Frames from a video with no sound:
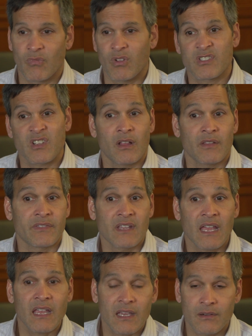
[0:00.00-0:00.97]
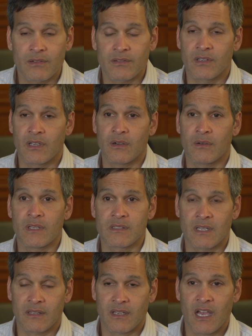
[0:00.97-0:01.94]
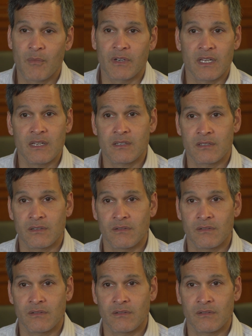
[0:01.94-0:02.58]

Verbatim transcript: let's call it, decade or so is that the combination